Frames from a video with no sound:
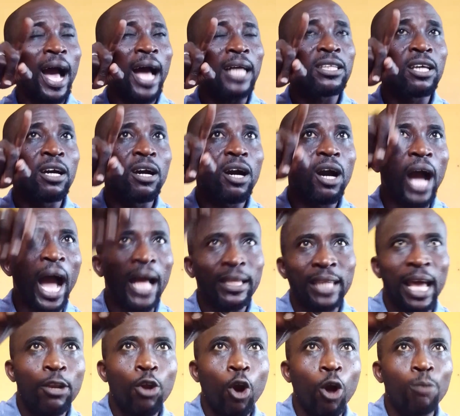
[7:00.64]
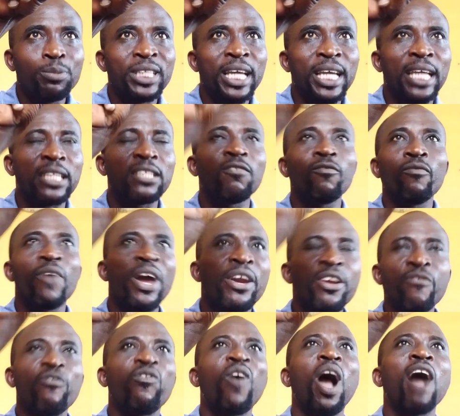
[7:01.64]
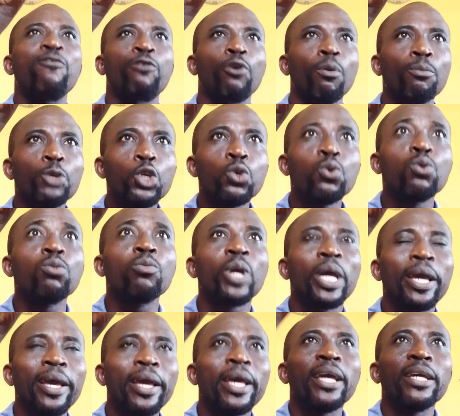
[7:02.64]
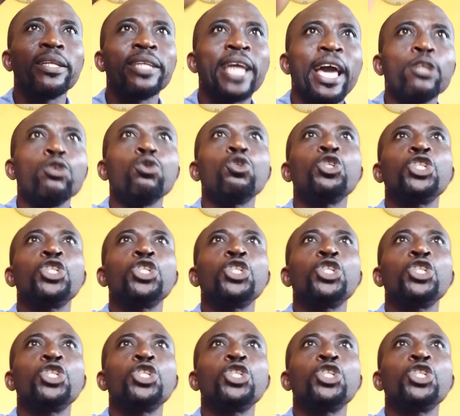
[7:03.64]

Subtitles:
at an object very far from you. Then